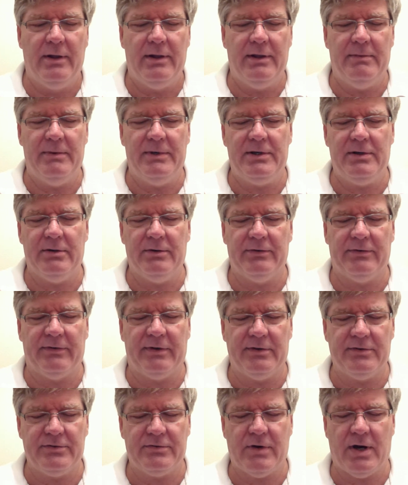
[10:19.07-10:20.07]
the materials of
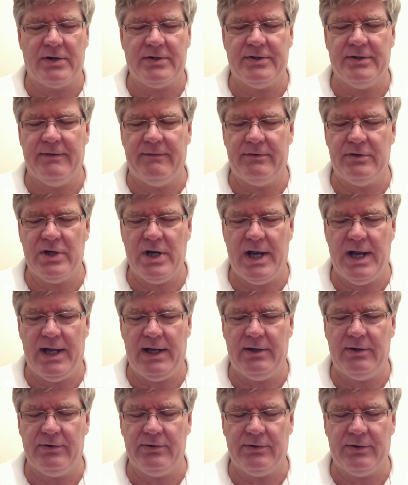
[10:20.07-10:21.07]
construction have
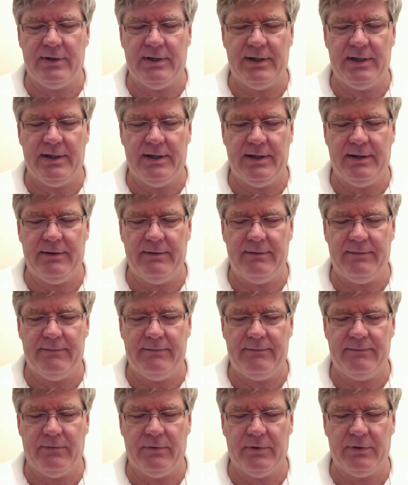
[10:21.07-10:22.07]
changed.
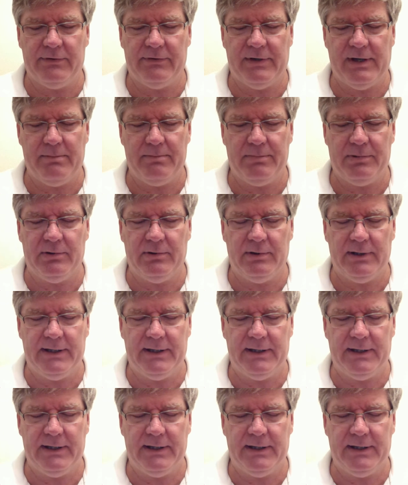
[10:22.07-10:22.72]
For example,